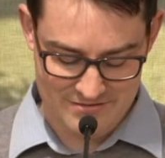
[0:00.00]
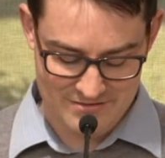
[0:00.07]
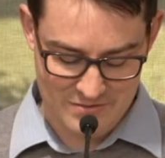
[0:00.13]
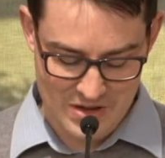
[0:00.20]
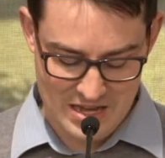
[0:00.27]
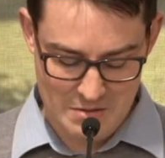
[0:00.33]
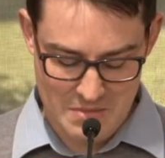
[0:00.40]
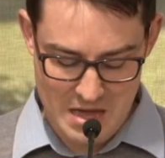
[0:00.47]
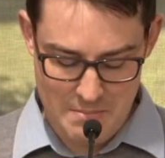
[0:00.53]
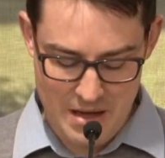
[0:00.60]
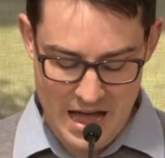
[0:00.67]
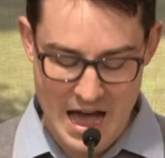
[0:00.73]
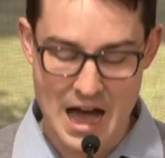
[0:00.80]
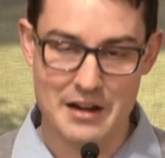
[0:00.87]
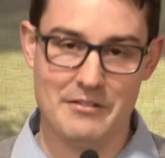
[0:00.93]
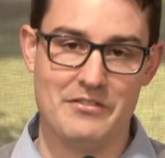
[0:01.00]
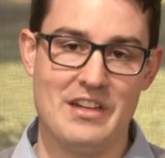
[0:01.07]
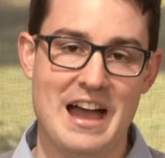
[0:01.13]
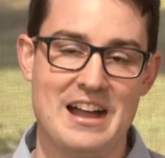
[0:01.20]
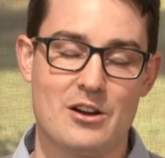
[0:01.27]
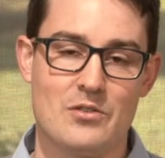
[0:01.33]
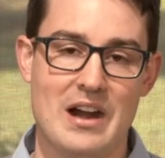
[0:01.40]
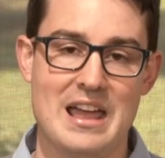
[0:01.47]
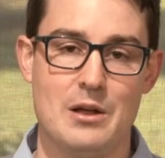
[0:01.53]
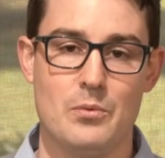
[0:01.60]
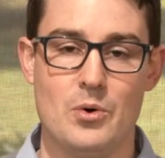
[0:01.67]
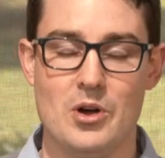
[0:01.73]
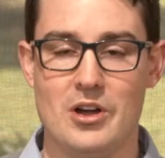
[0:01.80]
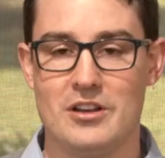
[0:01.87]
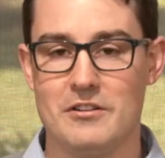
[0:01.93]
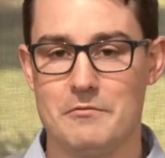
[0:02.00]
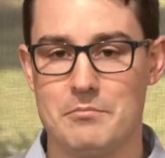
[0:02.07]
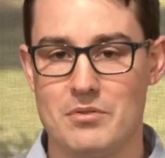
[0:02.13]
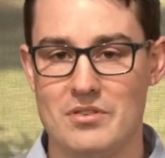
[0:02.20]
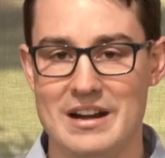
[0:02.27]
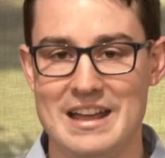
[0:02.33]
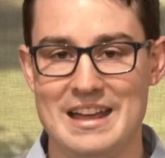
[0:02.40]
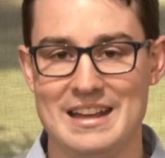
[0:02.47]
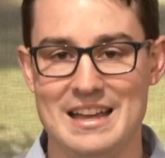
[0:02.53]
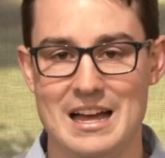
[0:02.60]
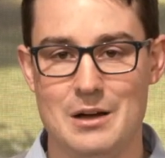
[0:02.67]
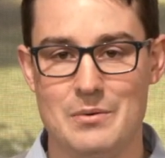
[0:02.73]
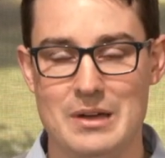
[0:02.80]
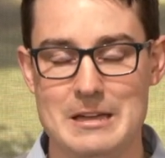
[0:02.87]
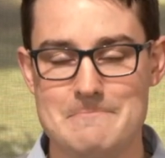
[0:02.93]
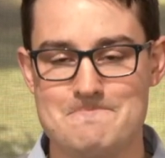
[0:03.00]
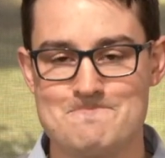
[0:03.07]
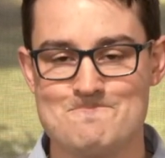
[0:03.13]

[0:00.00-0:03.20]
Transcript: We can be a part of that great work of prayer, can't we?